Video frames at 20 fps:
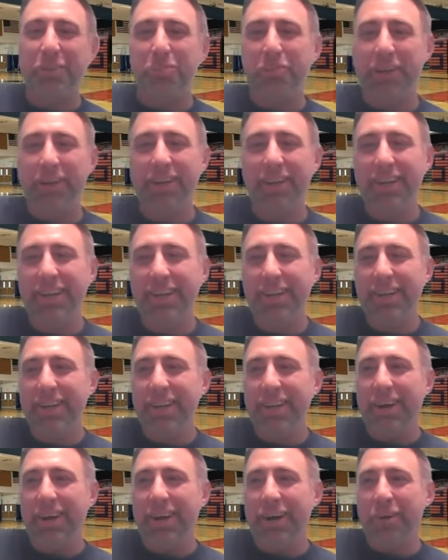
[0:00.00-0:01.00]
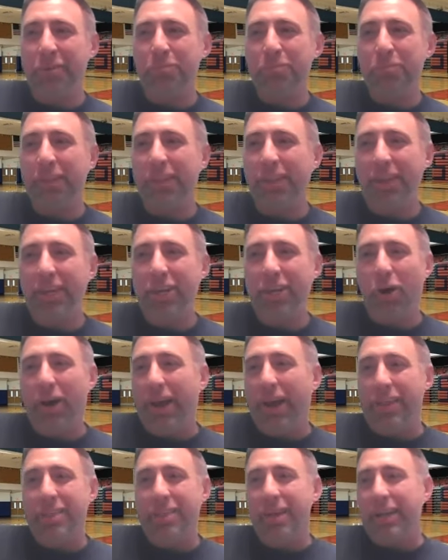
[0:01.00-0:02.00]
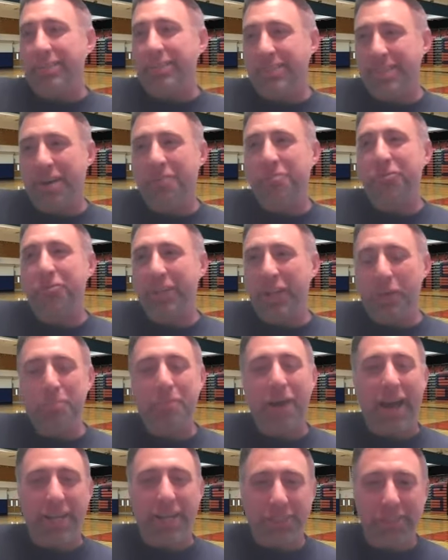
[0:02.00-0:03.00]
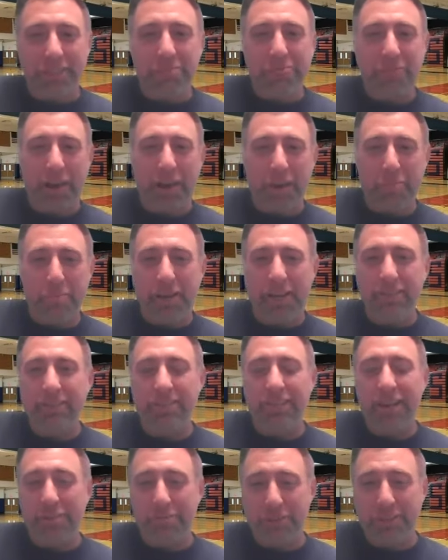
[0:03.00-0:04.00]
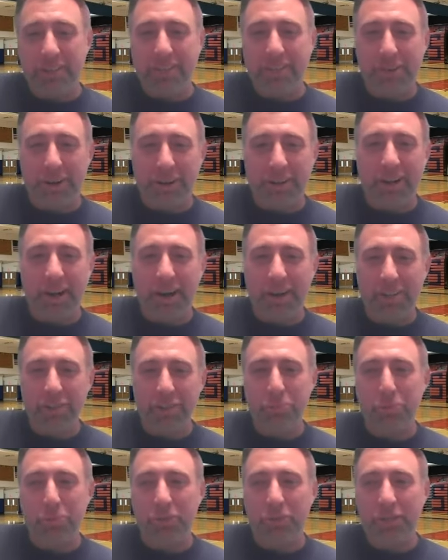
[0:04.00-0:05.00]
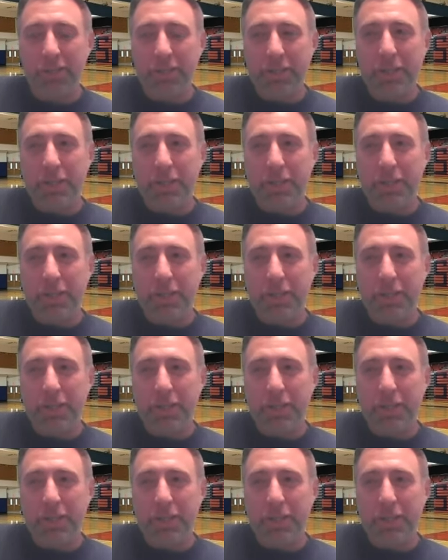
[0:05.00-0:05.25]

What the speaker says: But, you know, it's definitely a passionate fan base, definitely very knowledgeable.